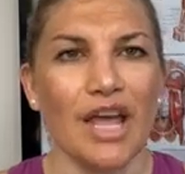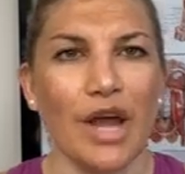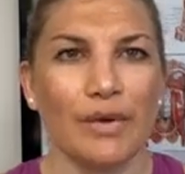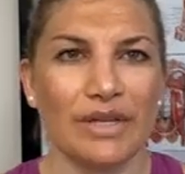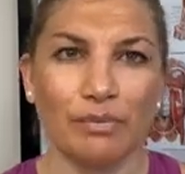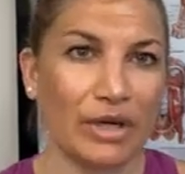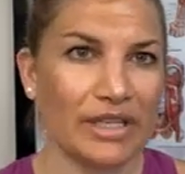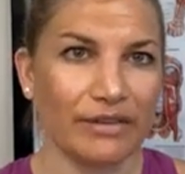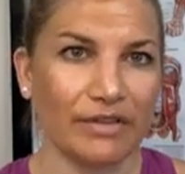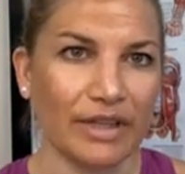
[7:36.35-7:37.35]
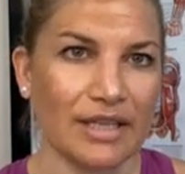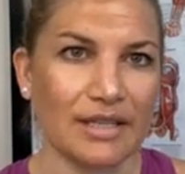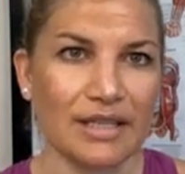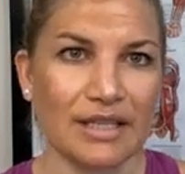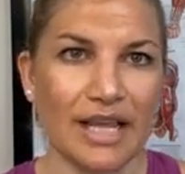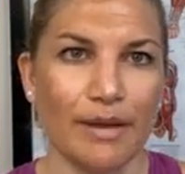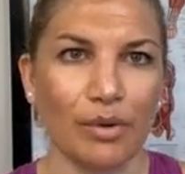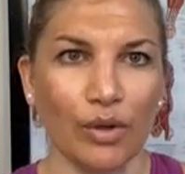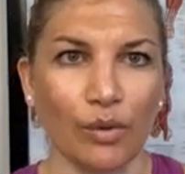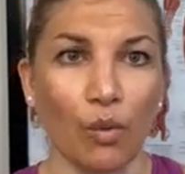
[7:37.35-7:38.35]
And we bring different things to the
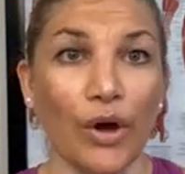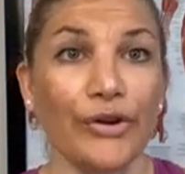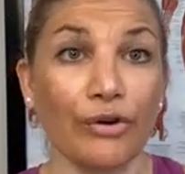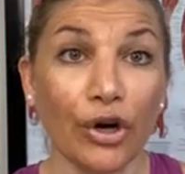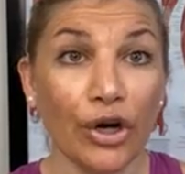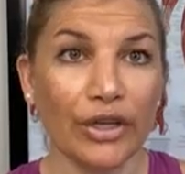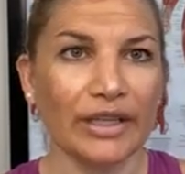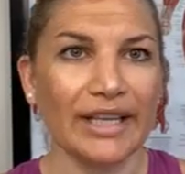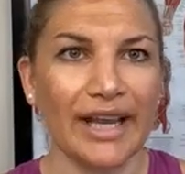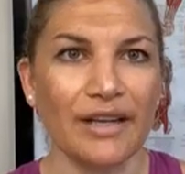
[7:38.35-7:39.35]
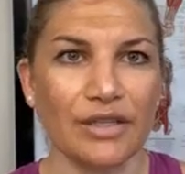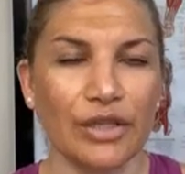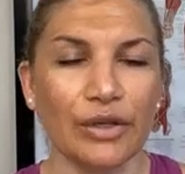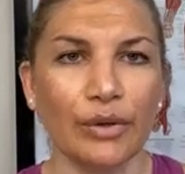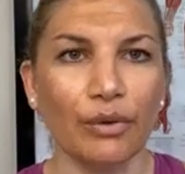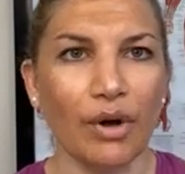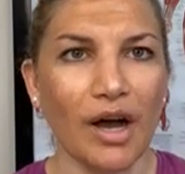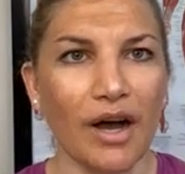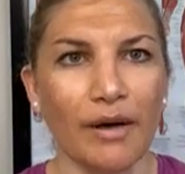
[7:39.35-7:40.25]
table, and where you're currently at too.